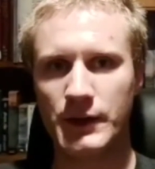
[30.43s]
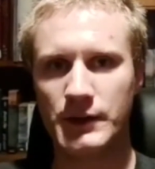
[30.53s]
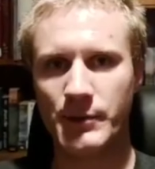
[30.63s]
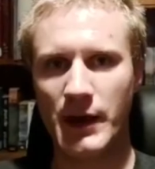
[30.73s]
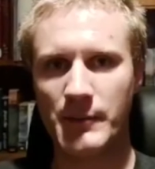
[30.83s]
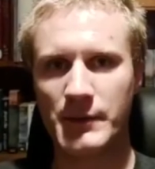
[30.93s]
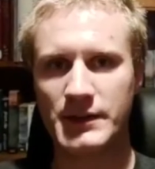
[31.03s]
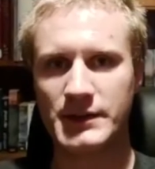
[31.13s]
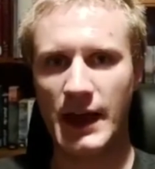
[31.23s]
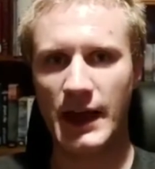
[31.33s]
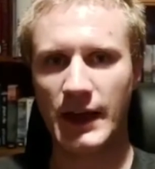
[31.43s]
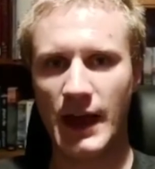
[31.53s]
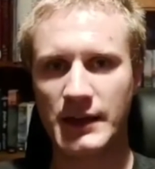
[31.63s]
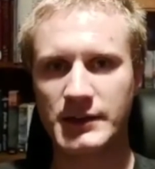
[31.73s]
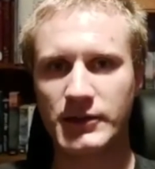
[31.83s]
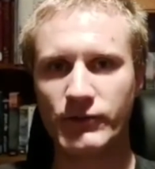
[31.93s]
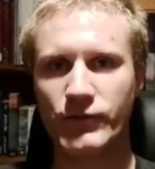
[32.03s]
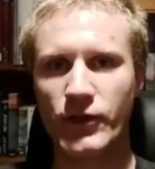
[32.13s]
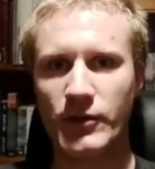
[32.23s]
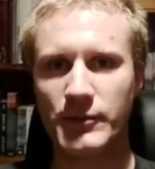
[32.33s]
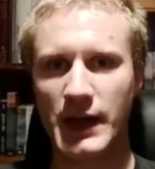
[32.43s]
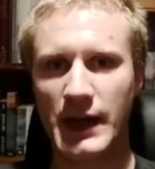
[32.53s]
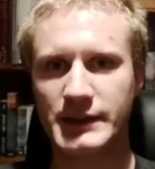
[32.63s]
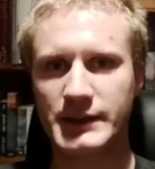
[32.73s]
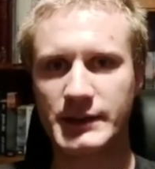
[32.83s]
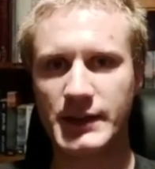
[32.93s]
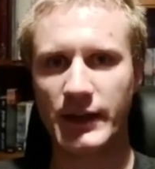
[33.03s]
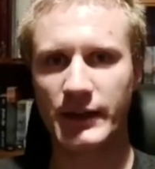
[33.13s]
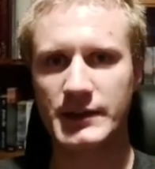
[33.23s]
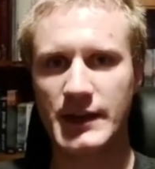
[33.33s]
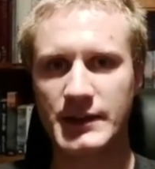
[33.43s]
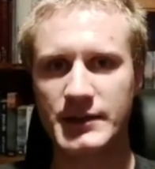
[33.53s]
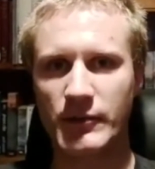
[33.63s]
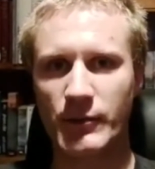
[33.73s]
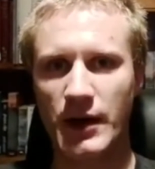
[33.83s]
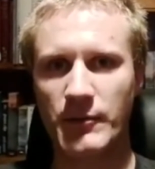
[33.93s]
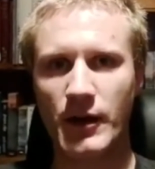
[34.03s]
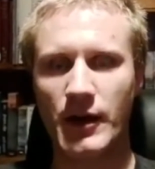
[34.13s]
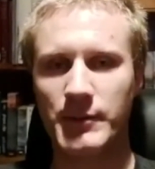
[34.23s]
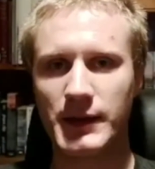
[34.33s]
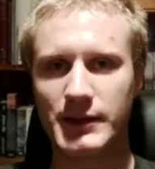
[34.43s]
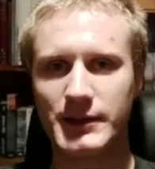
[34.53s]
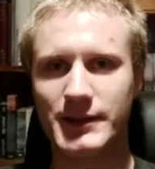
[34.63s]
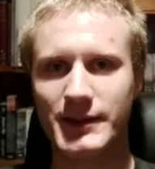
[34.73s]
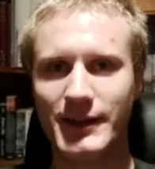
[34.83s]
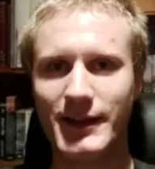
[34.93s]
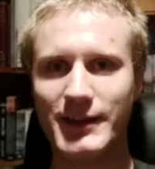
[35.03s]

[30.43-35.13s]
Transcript: the department is saying as confirmed cases are the stats I'm running by, because